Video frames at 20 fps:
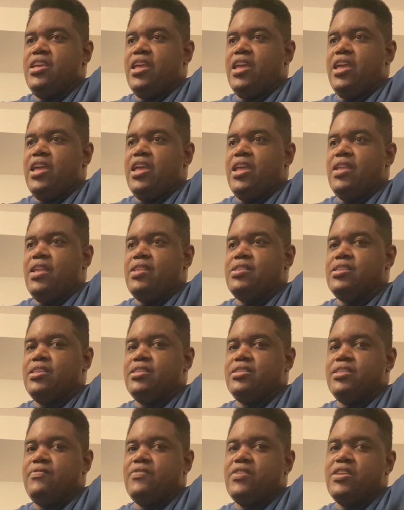And let's
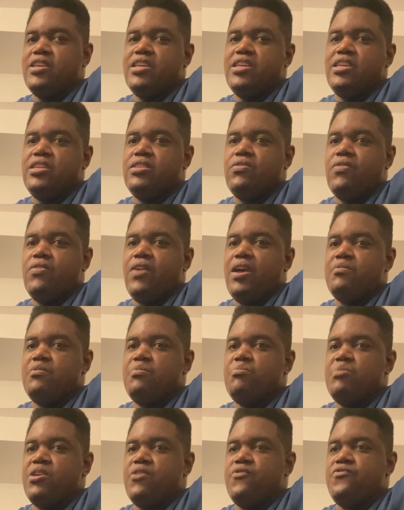not forget, he don't have a
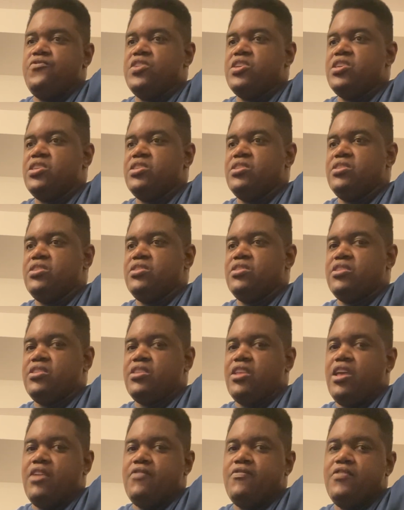male figure in his
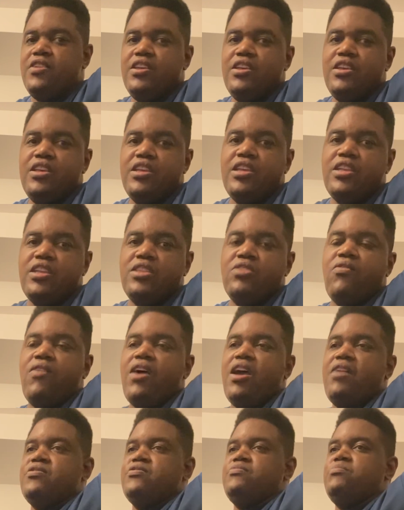life. He don't
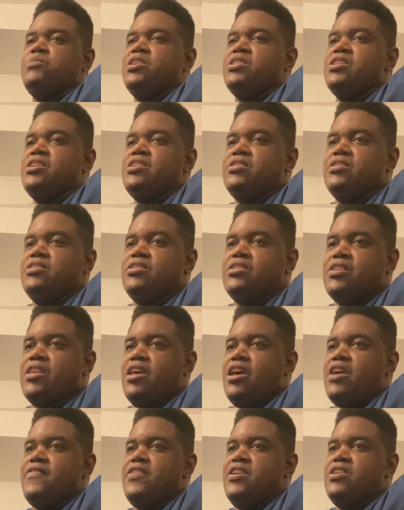have his mother in his
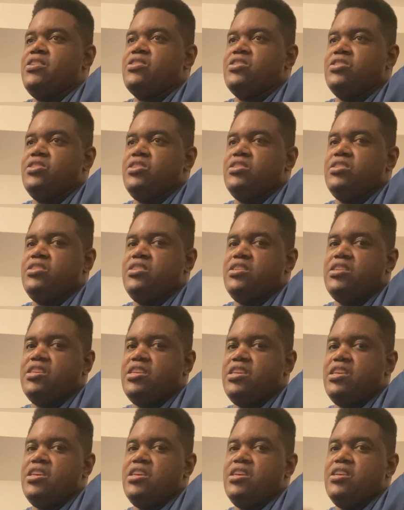life. Because she
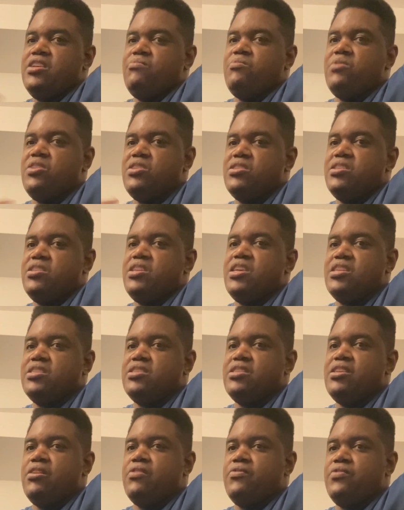keep, we did
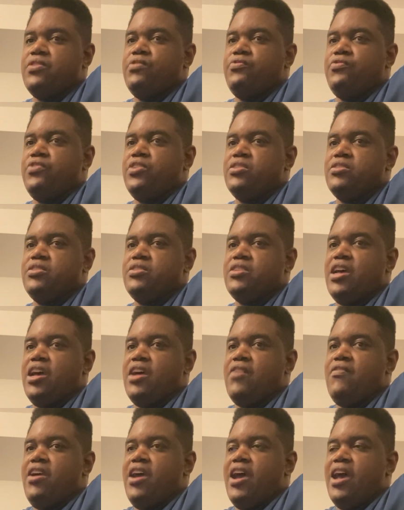see her for the first
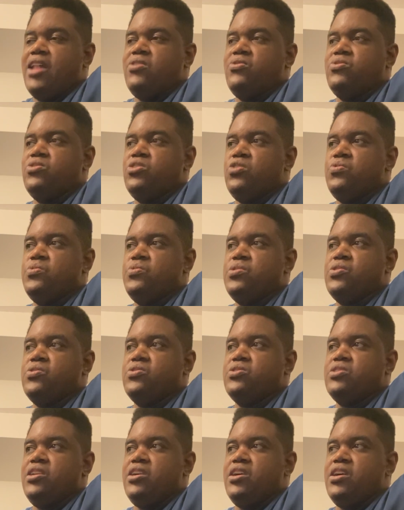time. I don't know if we're going to
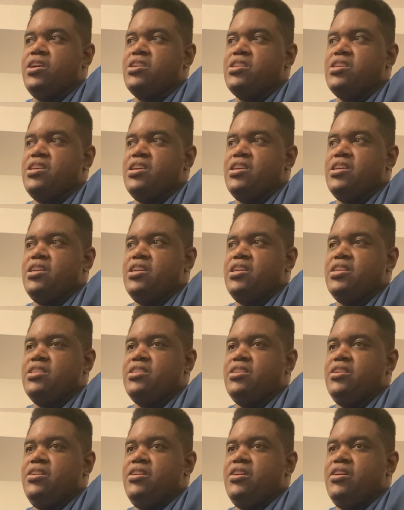see her again.
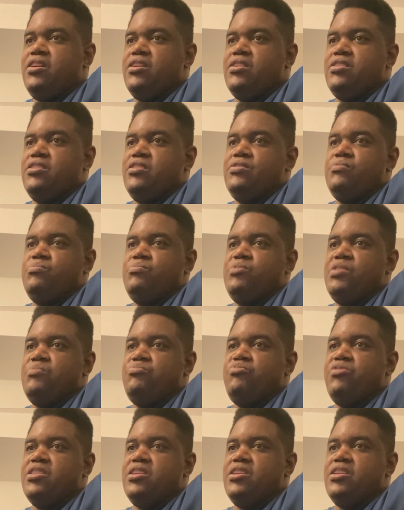And his big
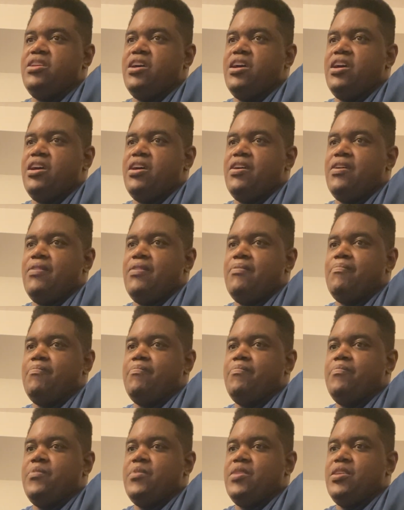brother, damn,
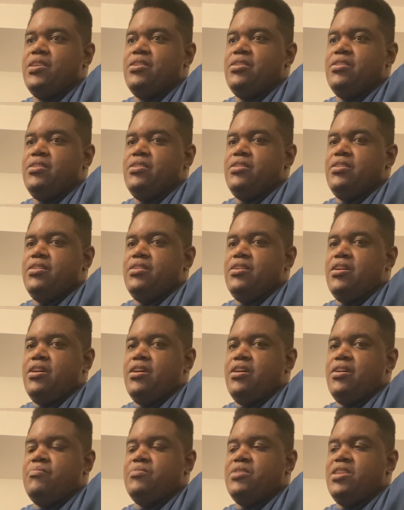
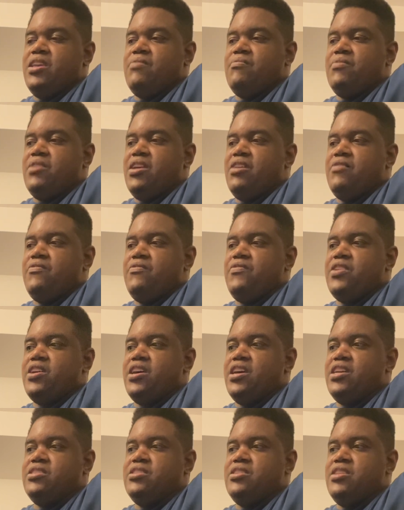now I forgot
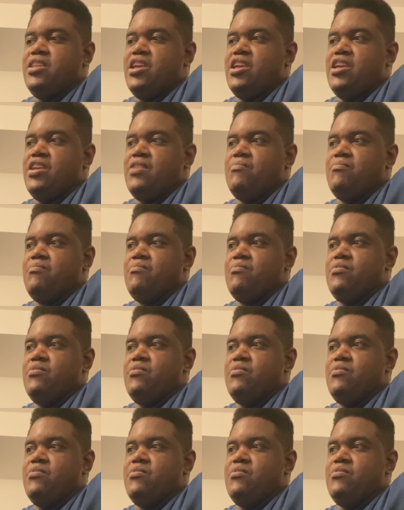his name.